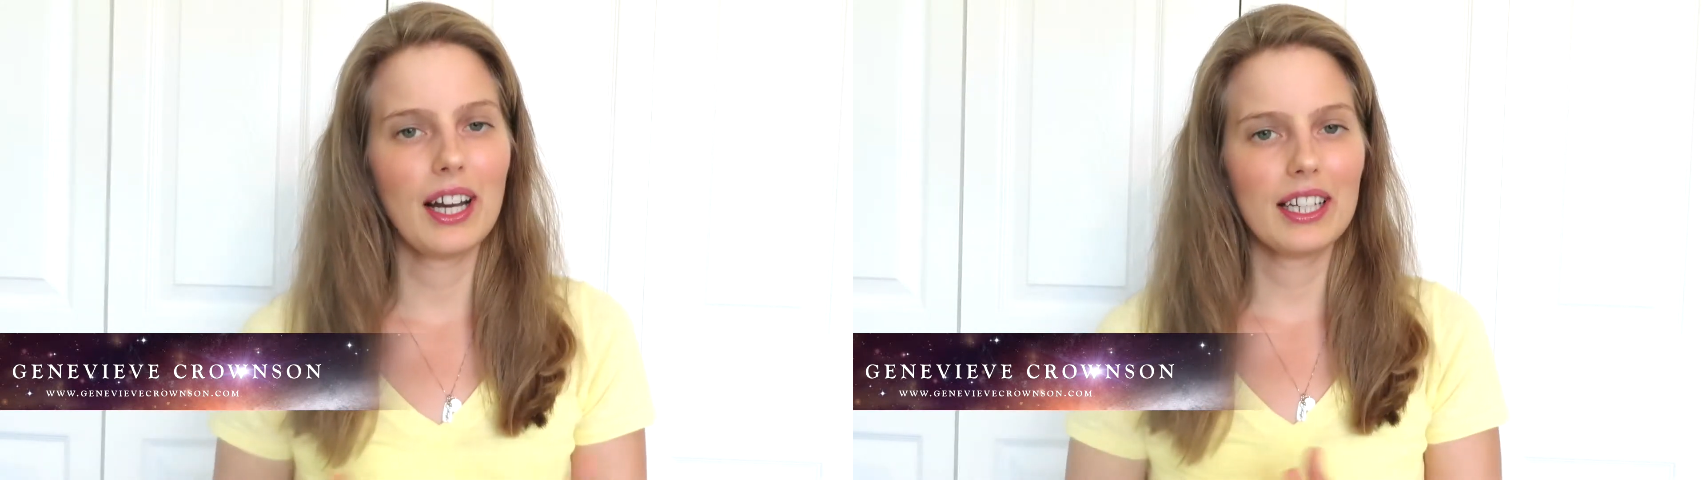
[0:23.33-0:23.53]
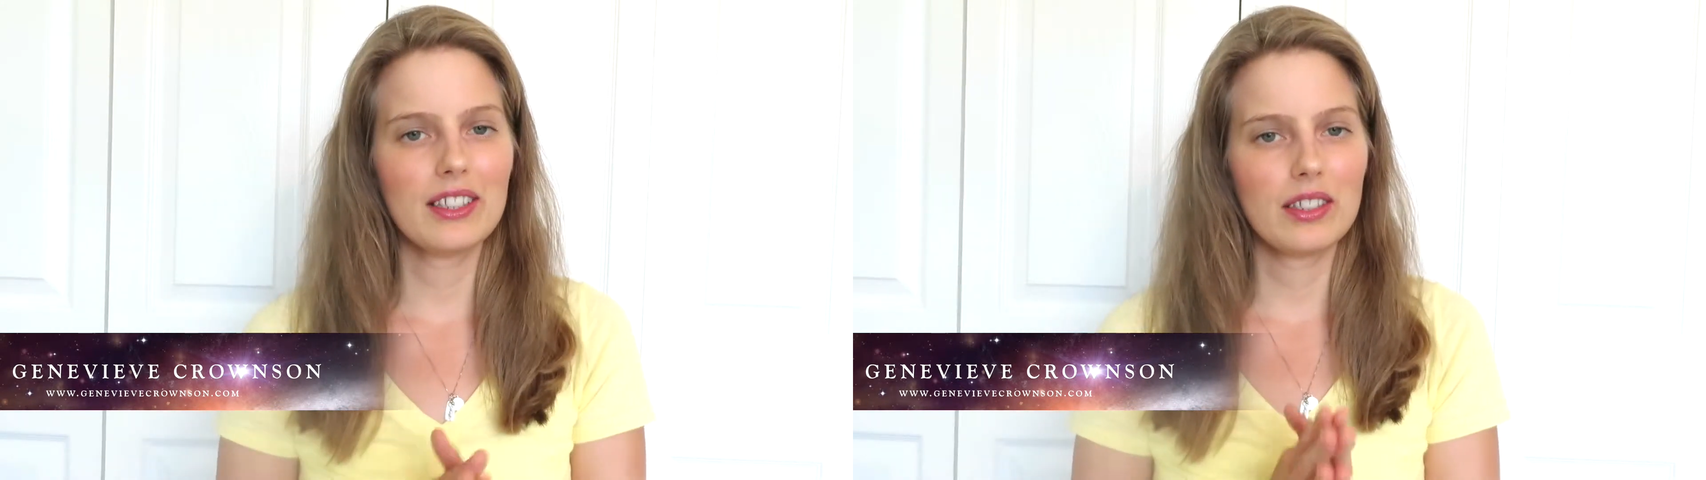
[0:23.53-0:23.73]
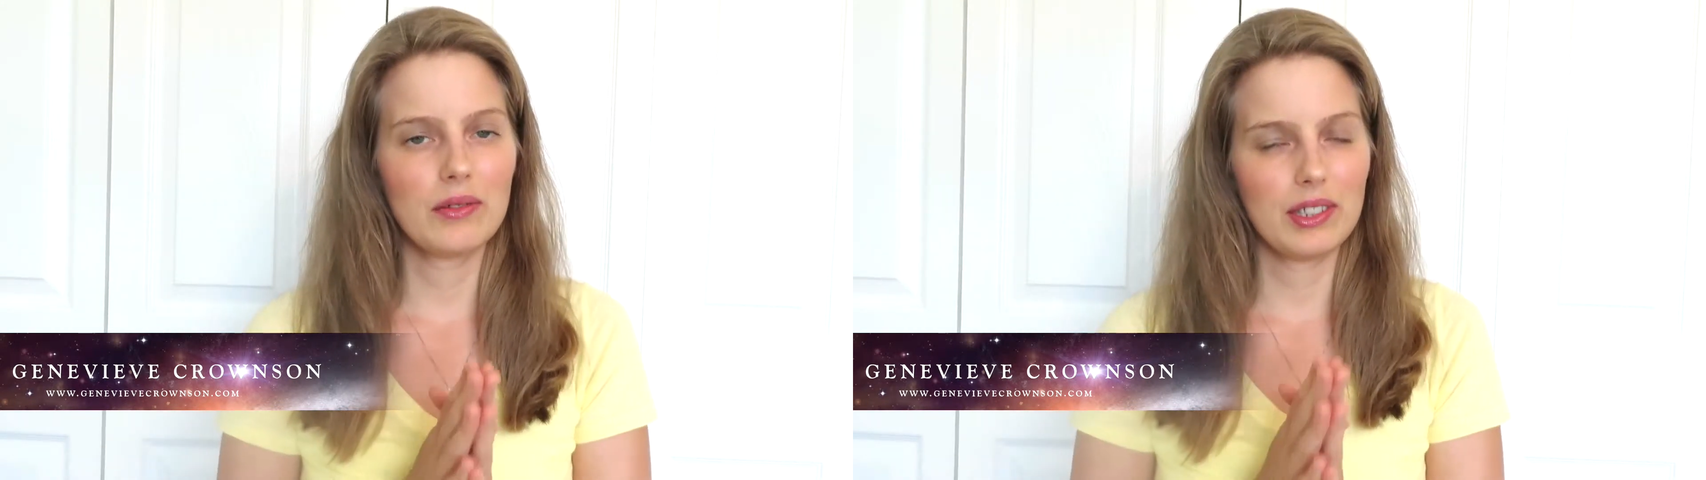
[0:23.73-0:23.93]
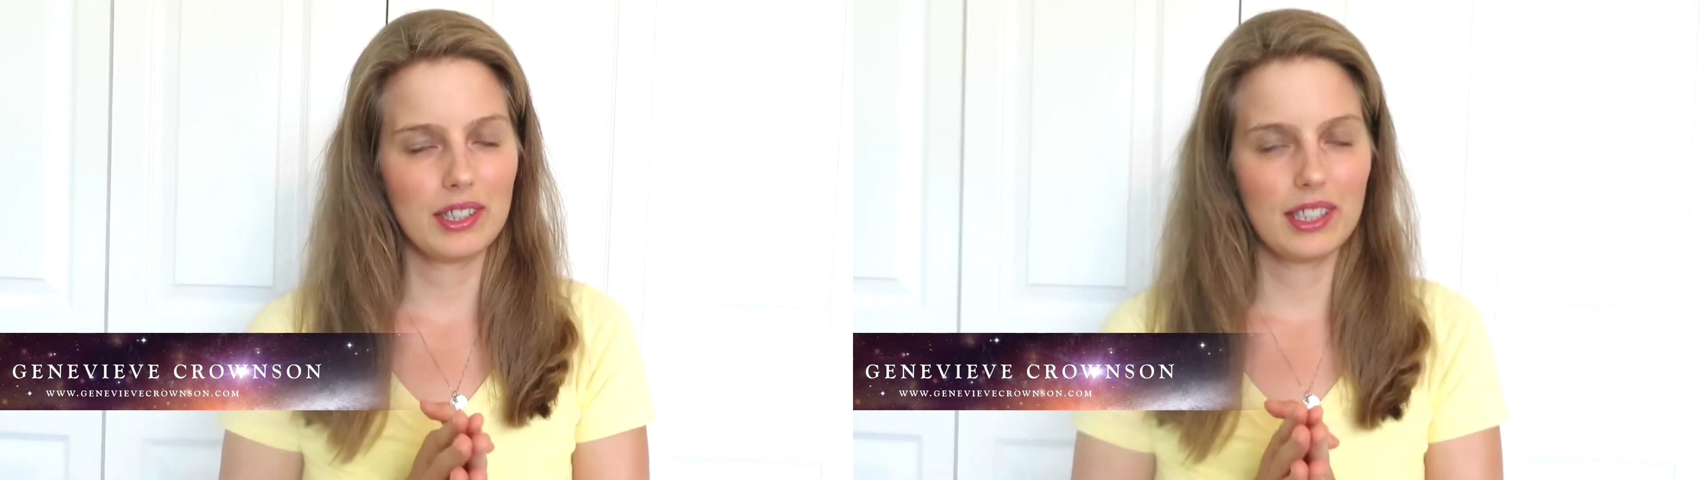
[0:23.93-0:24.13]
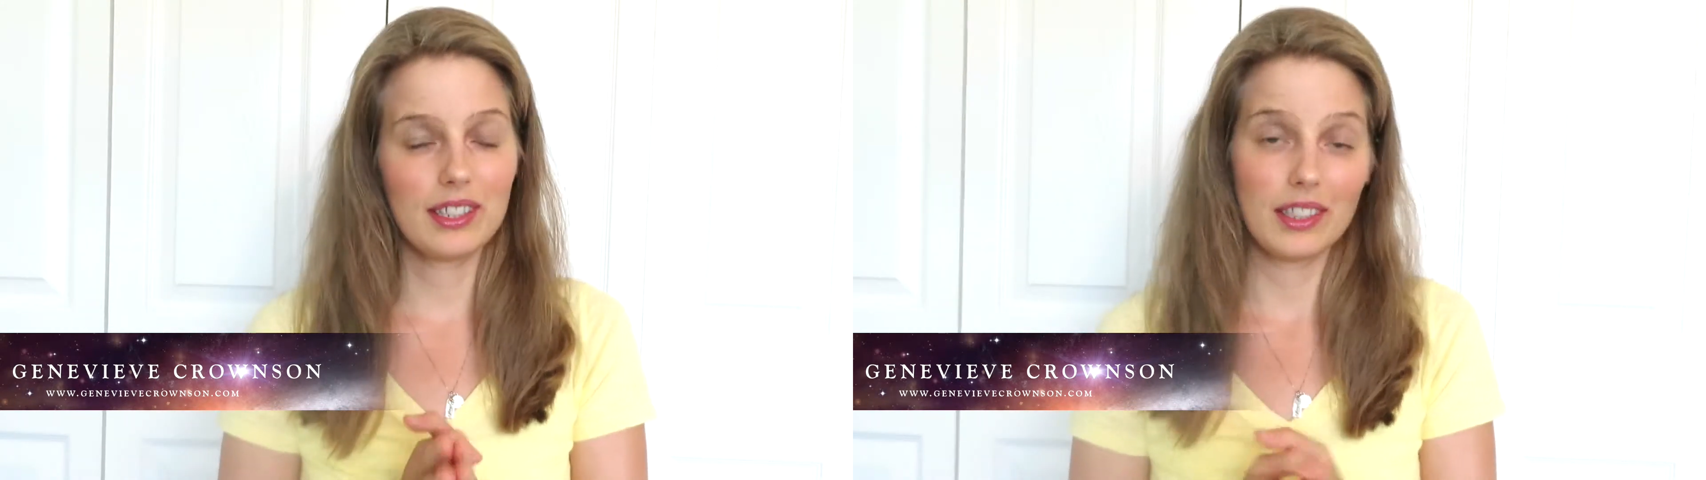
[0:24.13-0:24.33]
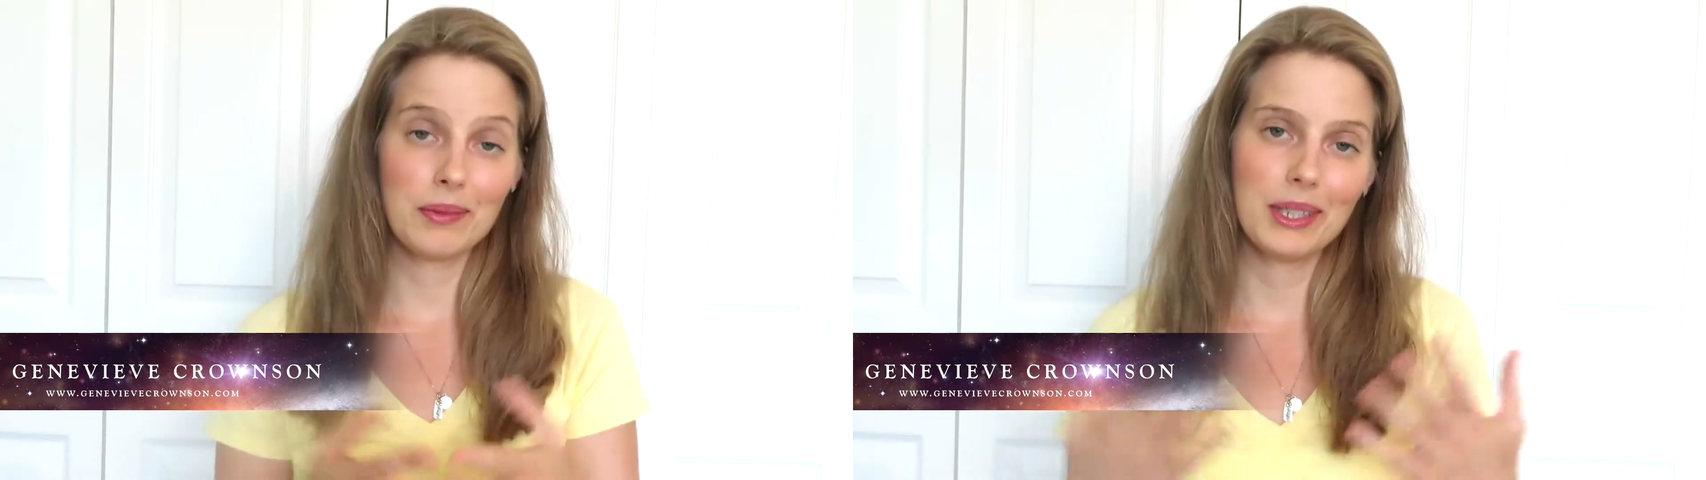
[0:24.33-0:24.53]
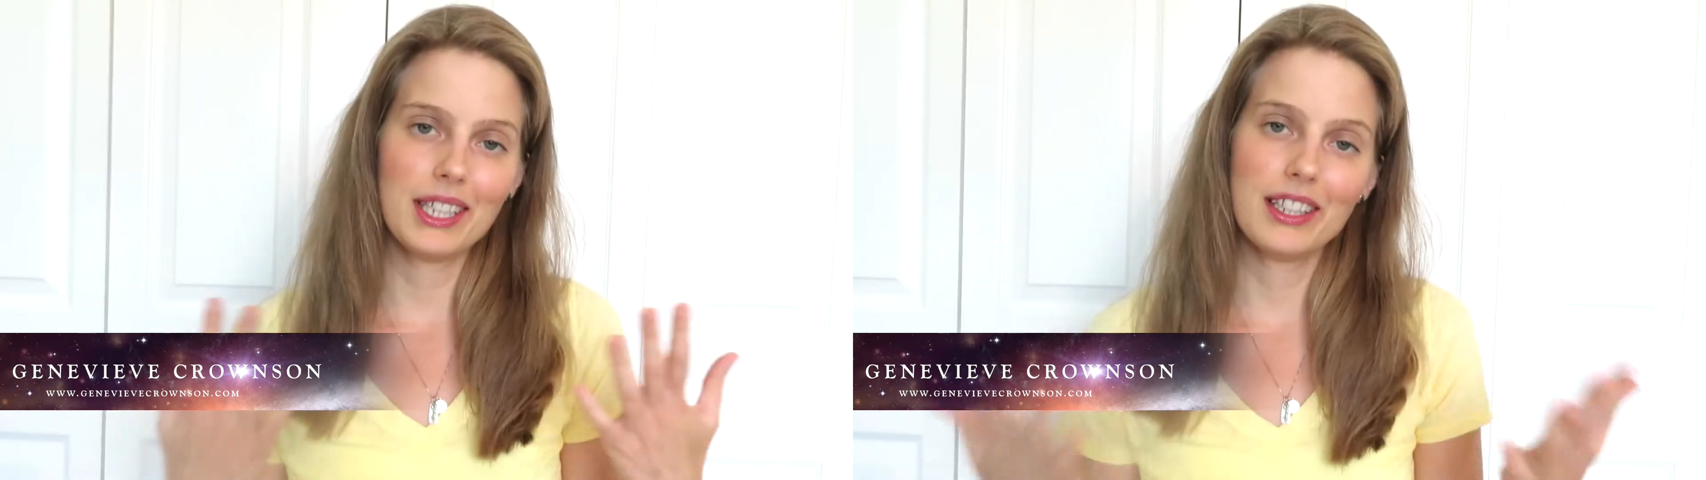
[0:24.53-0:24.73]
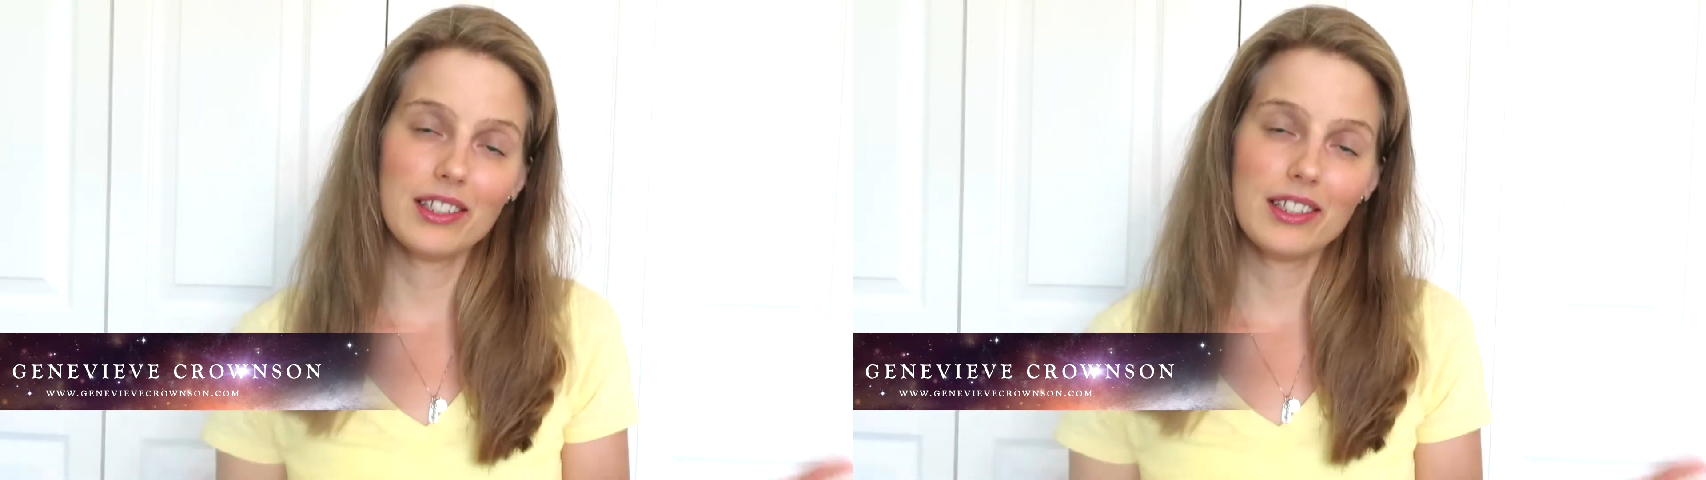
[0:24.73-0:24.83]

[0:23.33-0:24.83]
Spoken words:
I just recently started making